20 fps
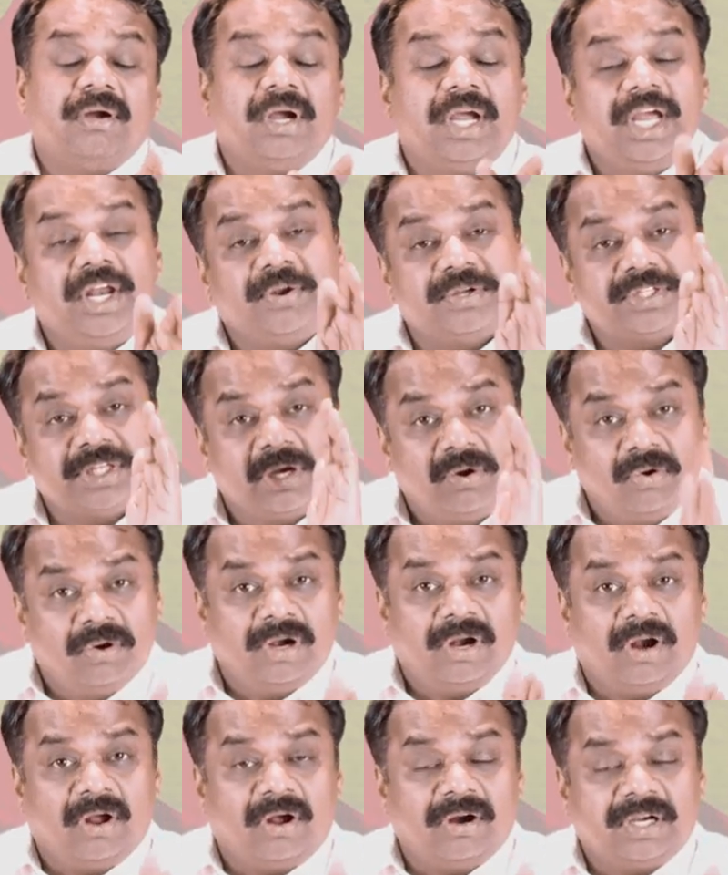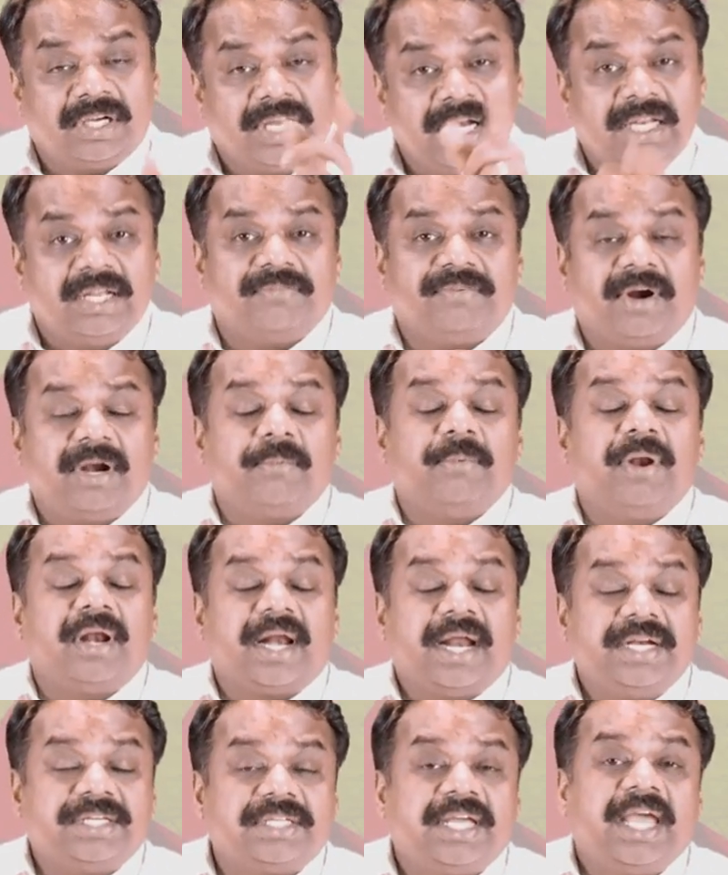It was a good law till the fundamental
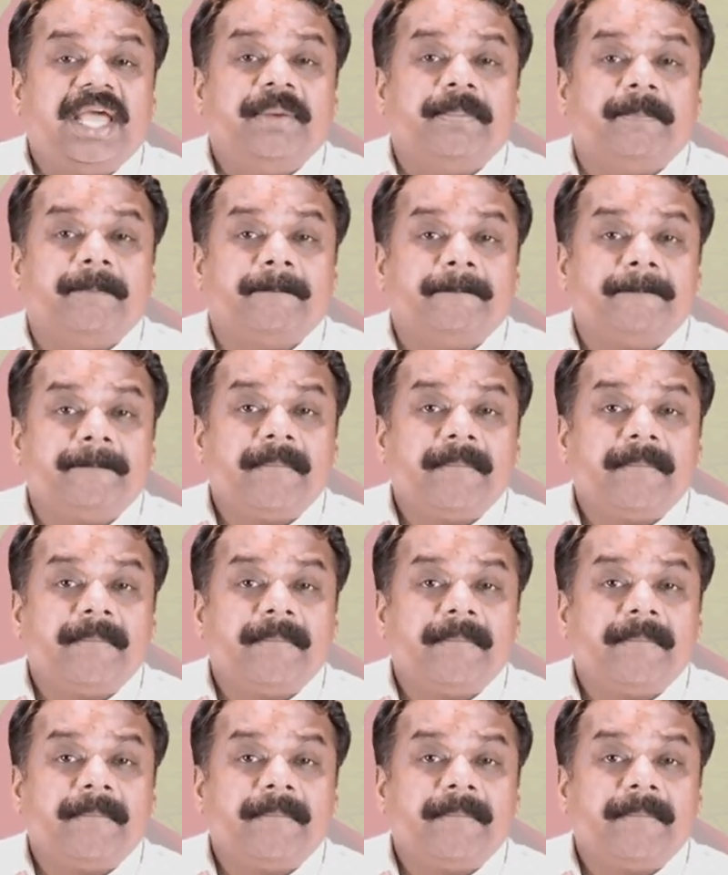rights came.